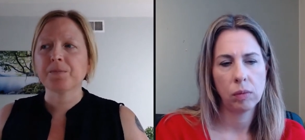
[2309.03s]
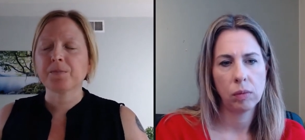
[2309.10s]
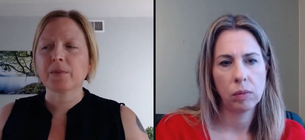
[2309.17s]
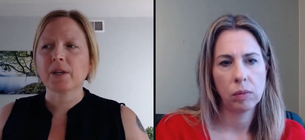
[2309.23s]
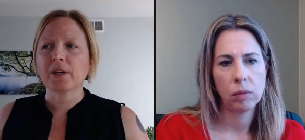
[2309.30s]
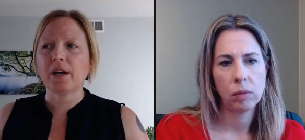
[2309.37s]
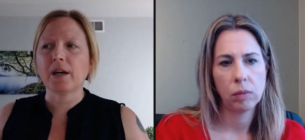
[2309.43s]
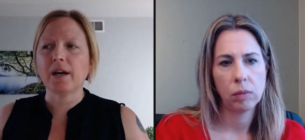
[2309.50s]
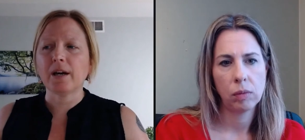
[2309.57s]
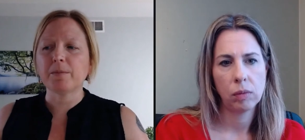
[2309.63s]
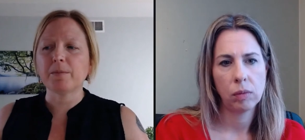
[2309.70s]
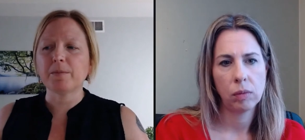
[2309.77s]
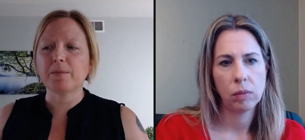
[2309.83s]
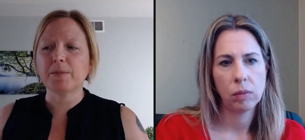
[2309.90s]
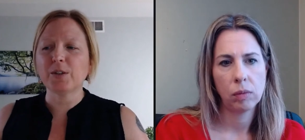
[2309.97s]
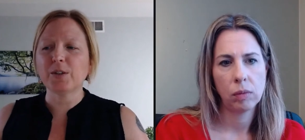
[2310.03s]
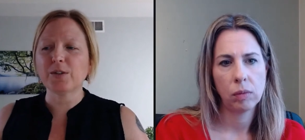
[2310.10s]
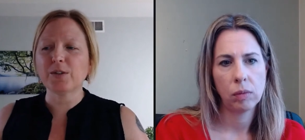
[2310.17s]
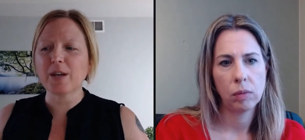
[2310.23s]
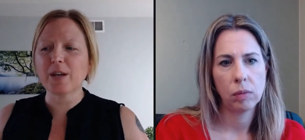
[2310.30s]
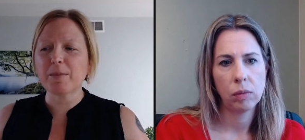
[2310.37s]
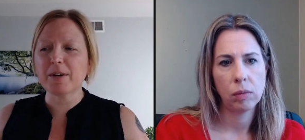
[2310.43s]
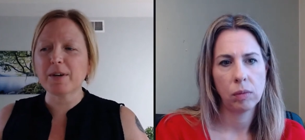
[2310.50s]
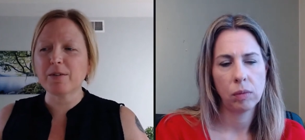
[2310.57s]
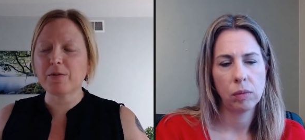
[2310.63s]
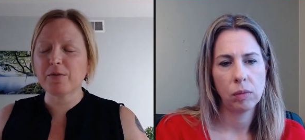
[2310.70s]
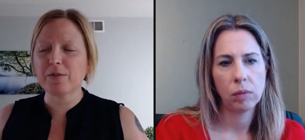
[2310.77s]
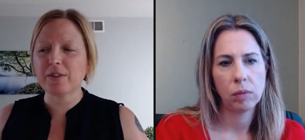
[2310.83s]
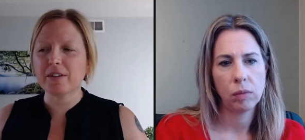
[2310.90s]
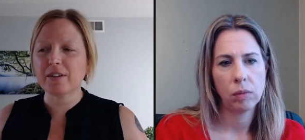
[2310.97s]
Speaker 1: um, you know, some of
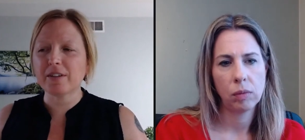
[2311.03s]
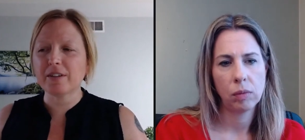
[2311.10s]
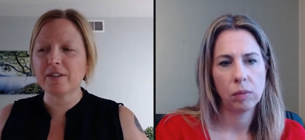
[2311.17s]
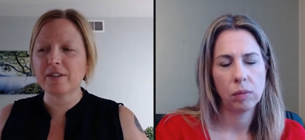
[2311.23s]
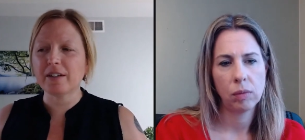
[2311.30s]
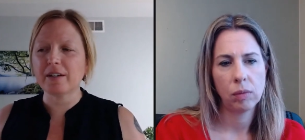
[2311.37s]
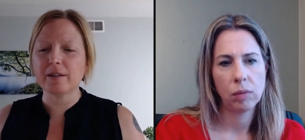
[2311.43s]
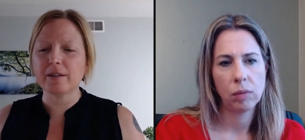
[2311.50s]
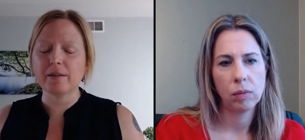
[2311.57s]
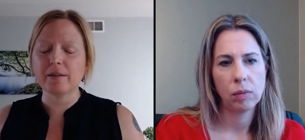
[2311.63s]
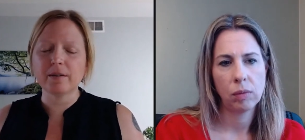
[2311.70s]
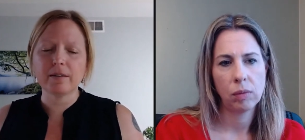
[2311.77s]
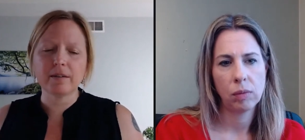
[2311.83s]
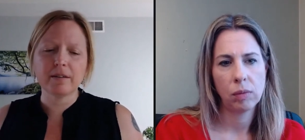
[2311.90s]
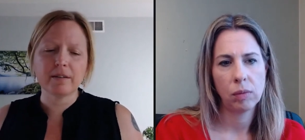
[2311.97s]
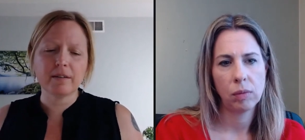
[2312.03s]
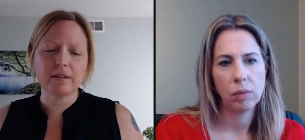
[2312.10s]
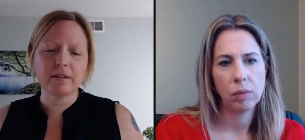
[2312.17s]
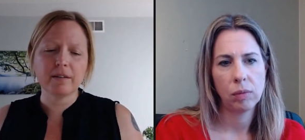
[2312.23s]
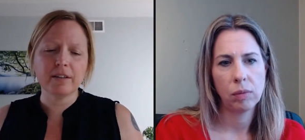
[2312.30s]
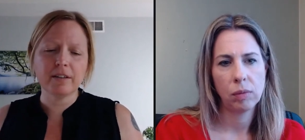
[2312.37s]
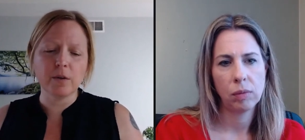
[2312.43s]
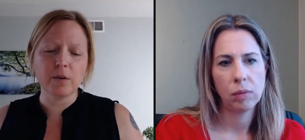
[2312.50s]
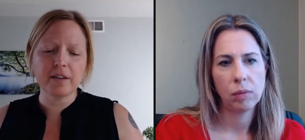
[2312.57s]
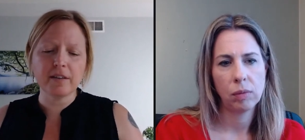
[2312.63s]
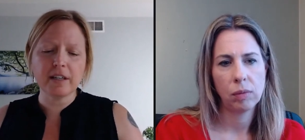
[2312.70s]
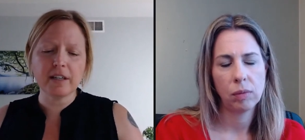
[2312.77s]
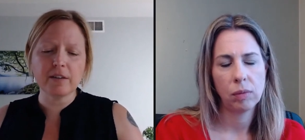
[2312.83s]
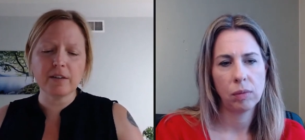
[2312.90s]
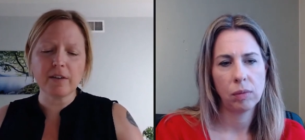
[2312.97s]
the you know, the, the,
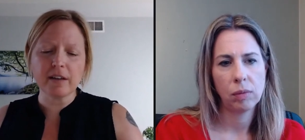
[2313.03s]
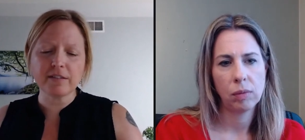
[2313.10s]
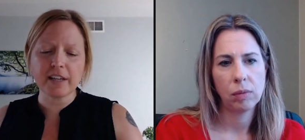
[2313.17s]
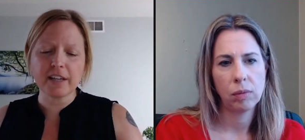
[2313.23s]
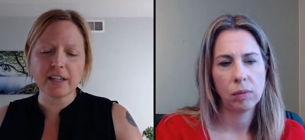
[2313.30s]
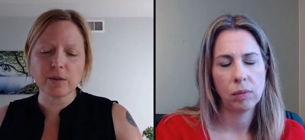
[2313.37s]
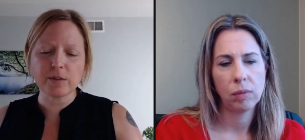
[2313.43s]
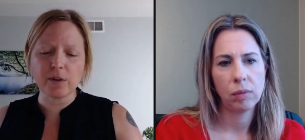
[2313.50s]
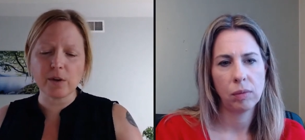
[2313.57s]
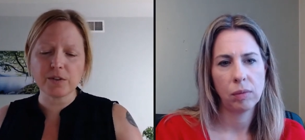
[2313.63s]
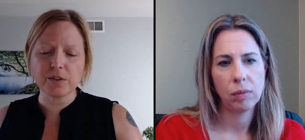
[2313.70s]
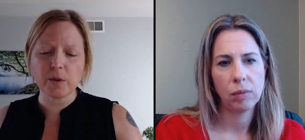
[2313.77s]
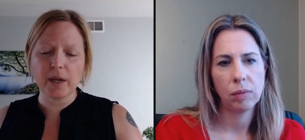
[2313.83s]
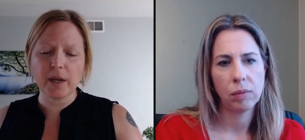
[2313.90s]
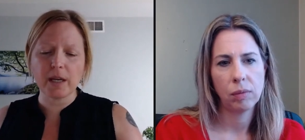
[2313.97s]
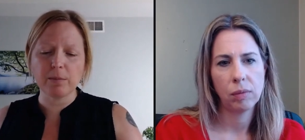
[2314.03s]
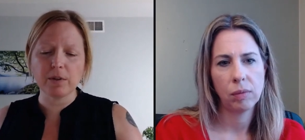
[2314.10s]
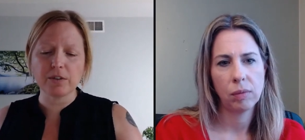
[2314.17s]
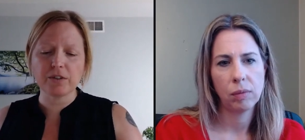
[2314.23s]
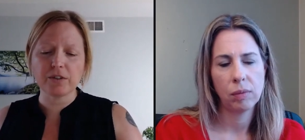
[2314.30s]
investigator was also able to